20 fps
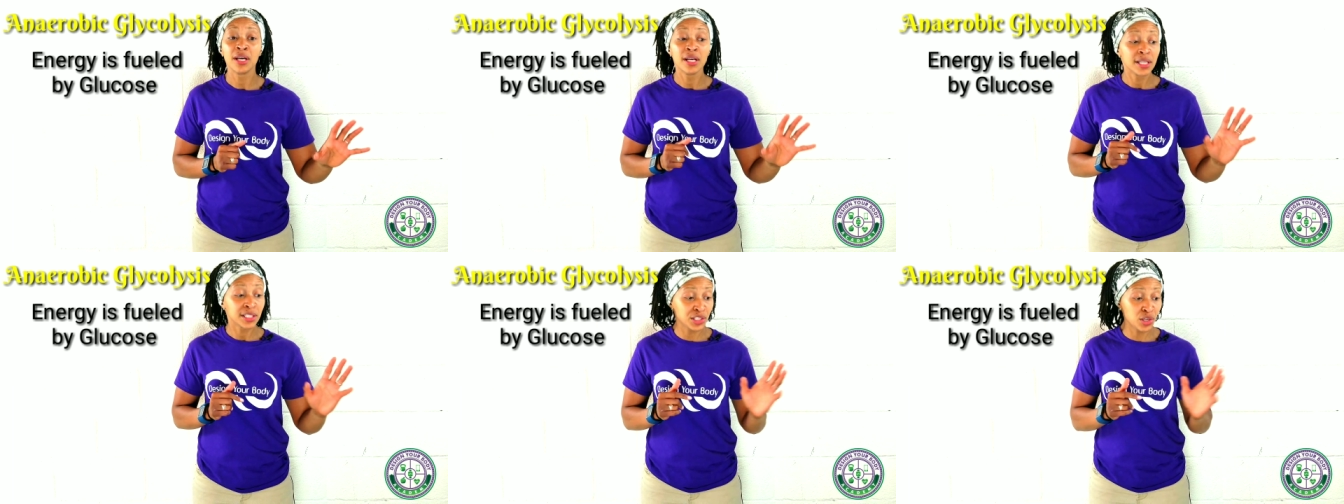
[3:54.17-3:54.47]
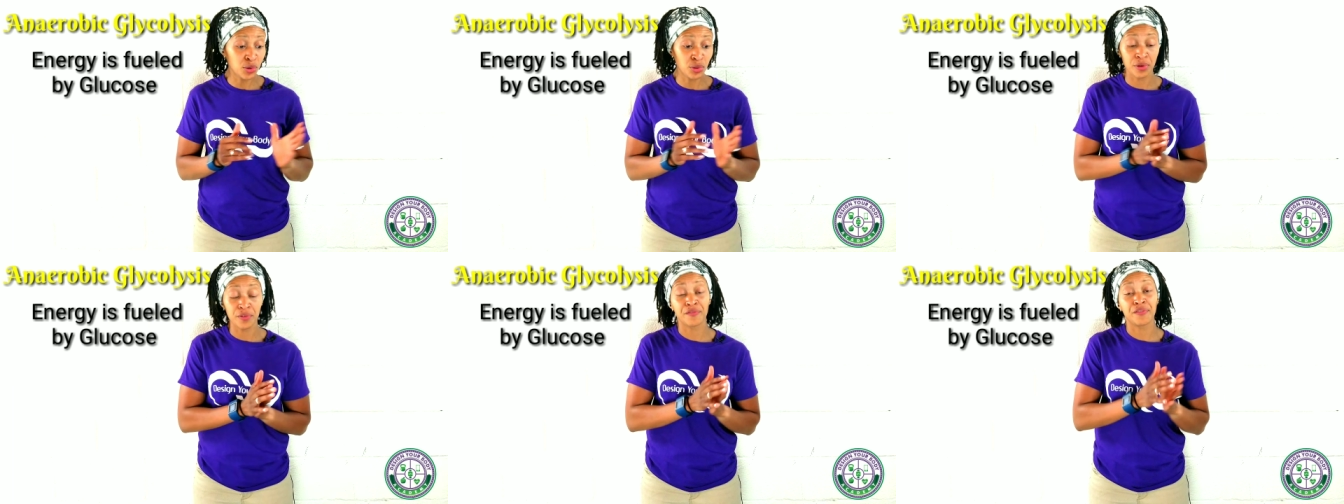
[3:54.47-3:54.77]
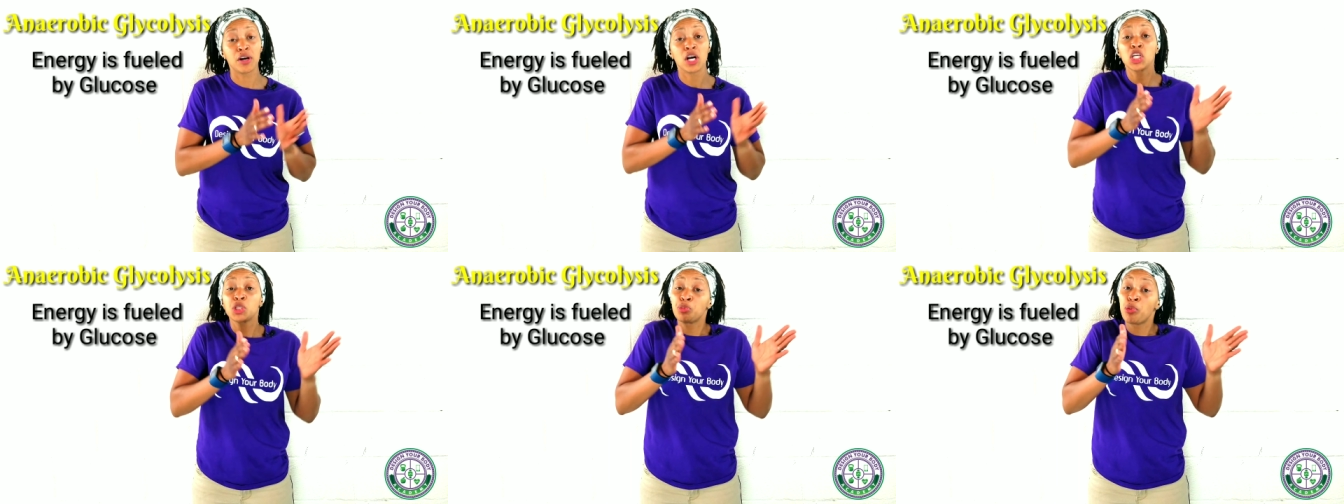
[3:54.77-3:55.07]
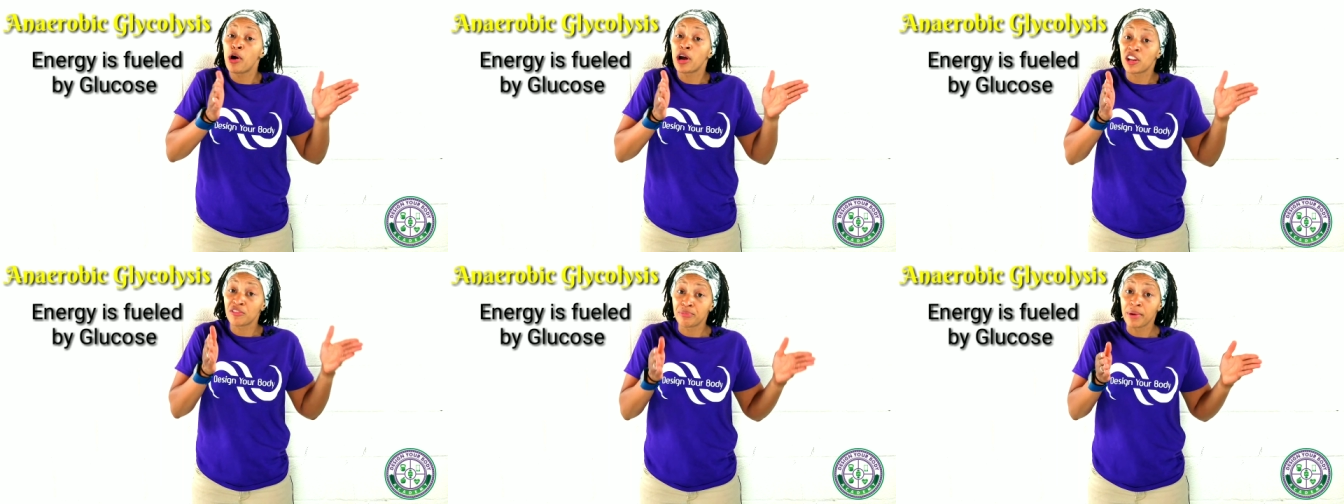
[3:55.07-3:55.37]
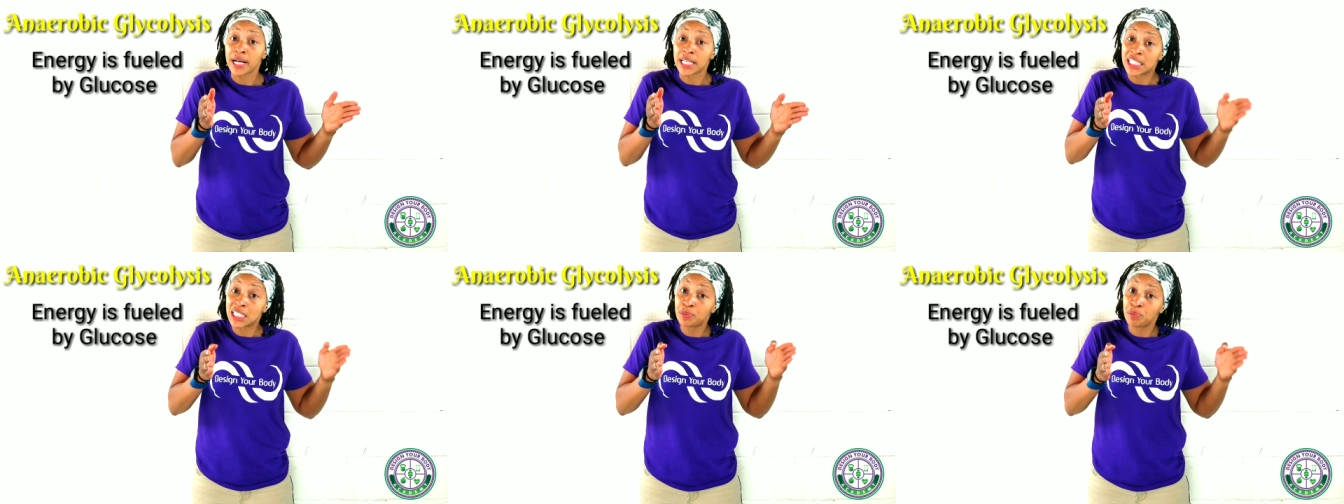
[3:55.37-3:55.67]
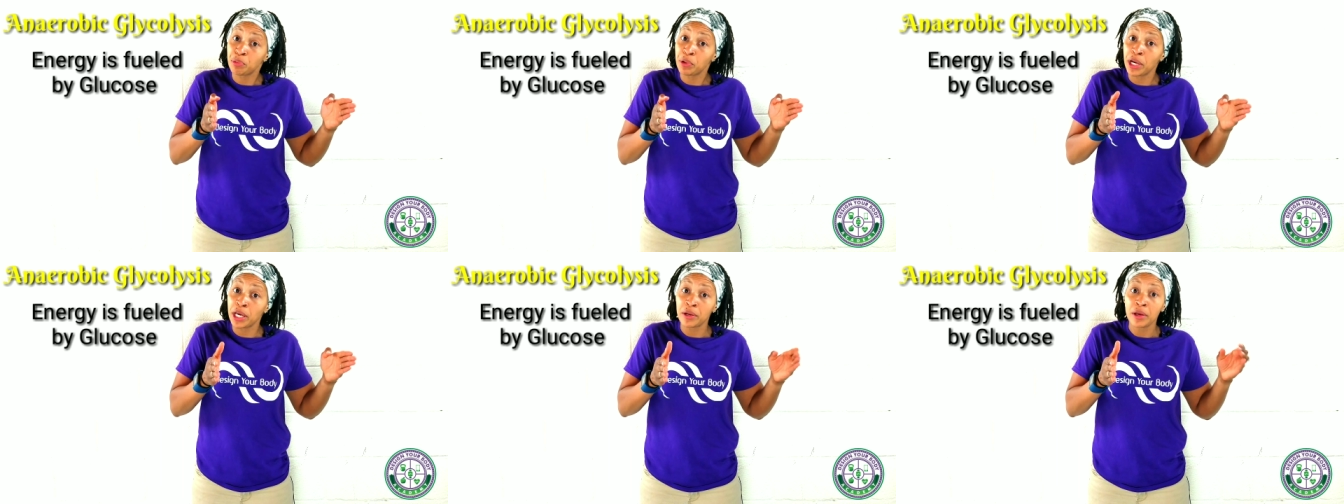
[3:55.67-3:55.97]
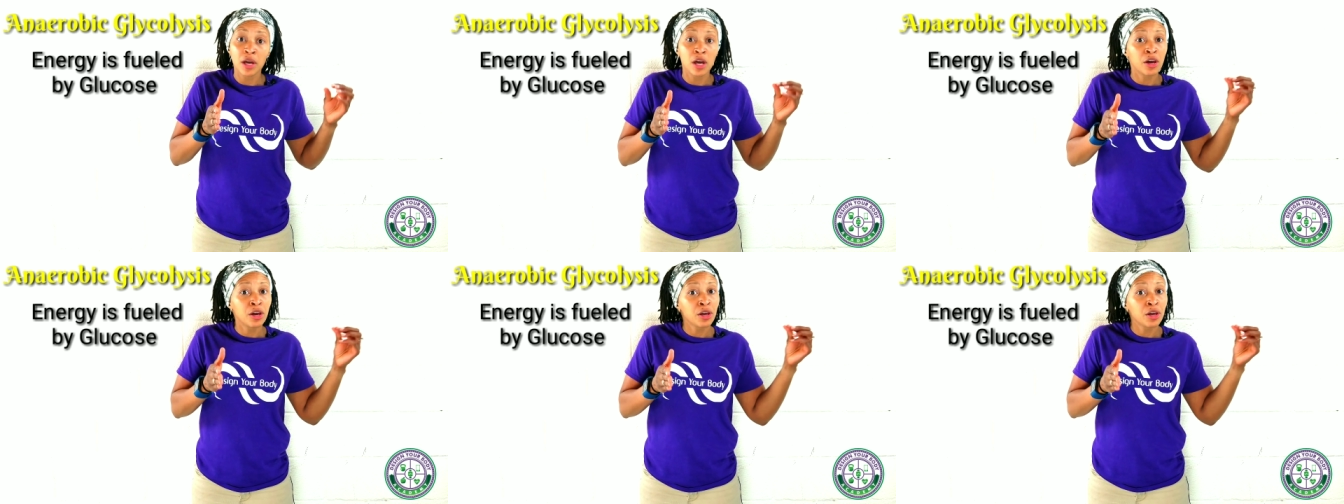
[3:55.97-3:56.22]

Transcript: So the first part of my sprint,